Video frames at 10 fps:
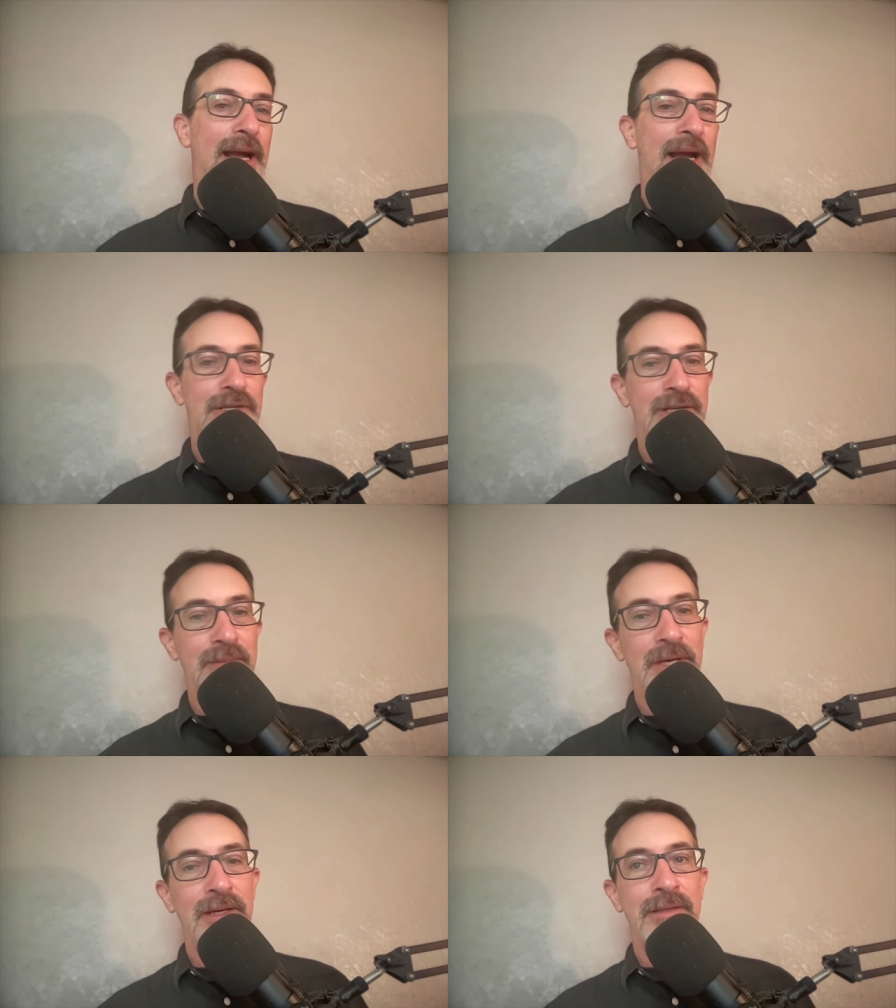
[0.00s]

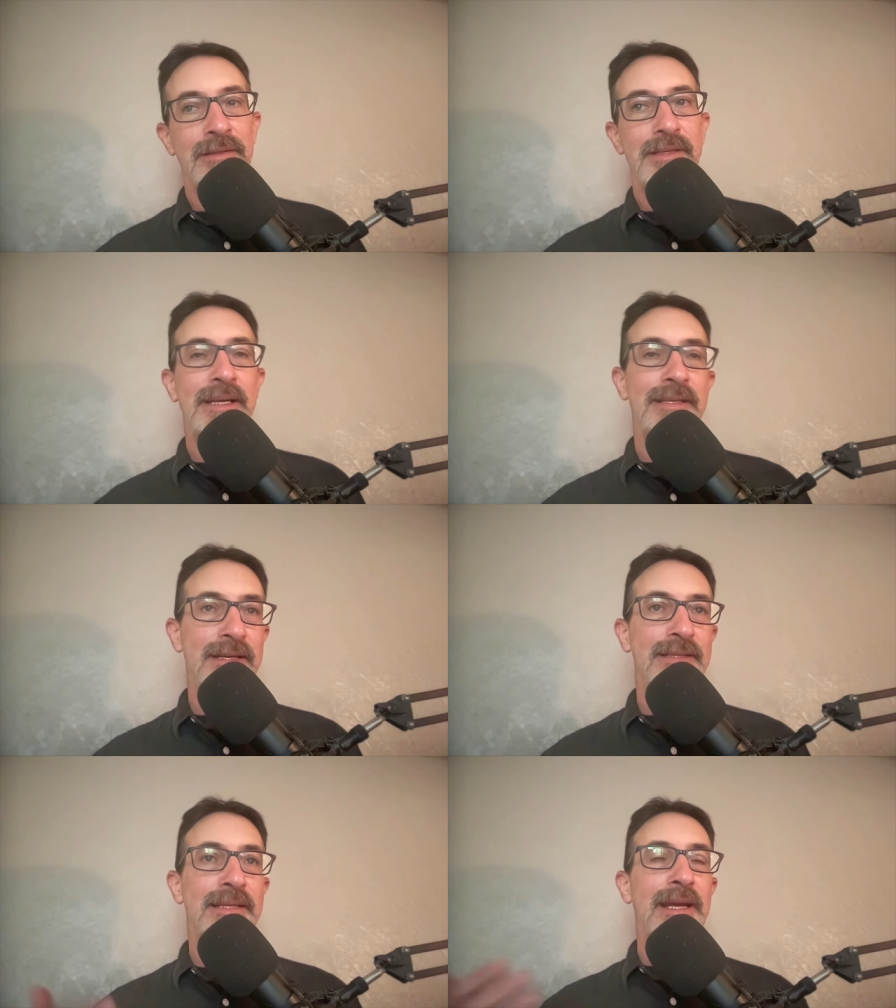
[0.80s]
html
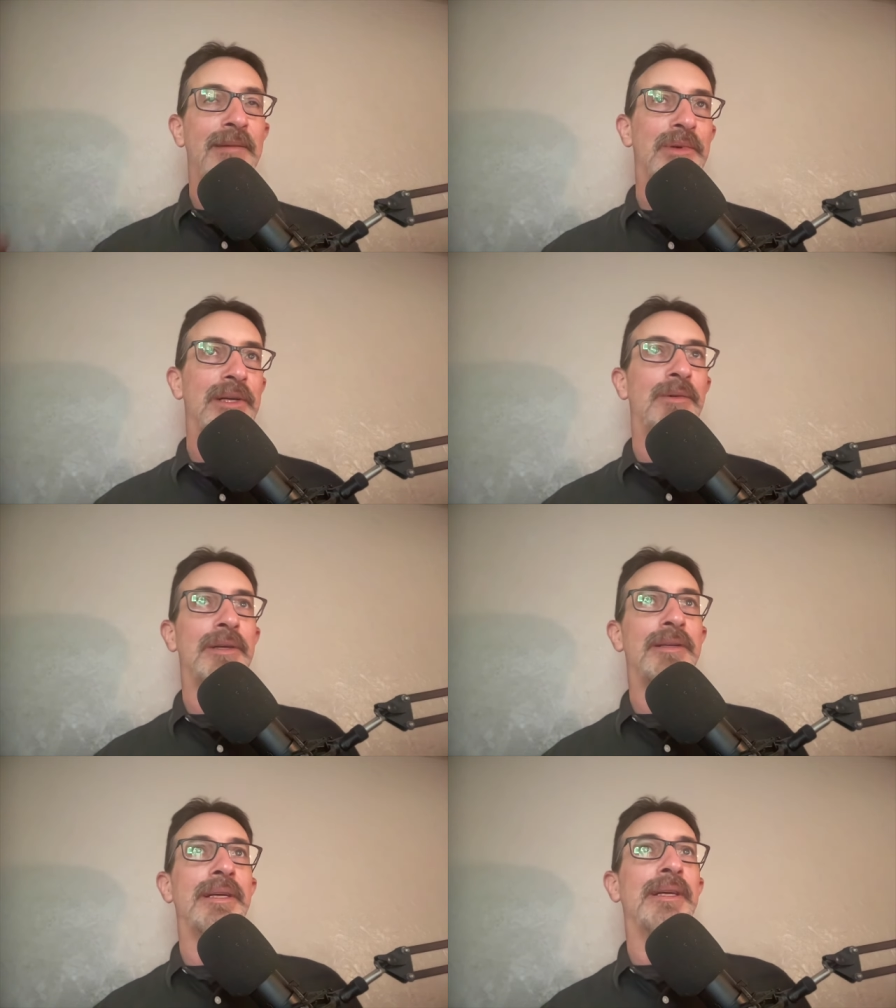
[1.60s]
css came pretty
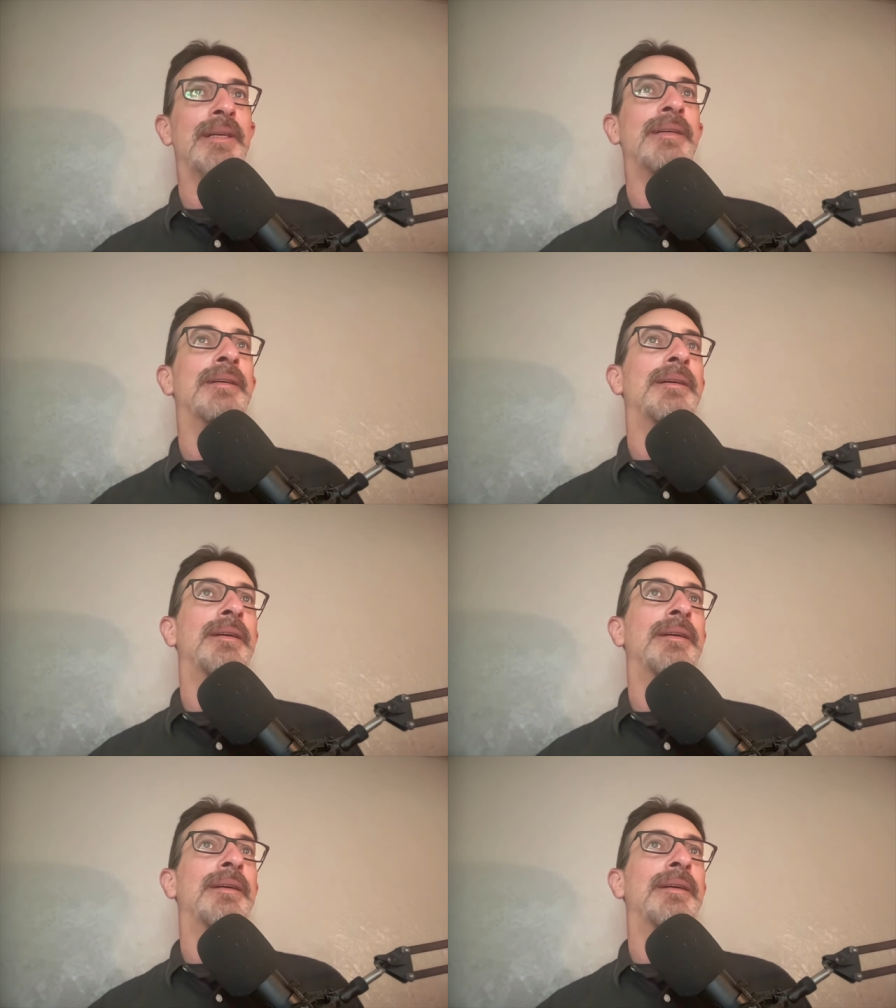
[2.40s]
quickly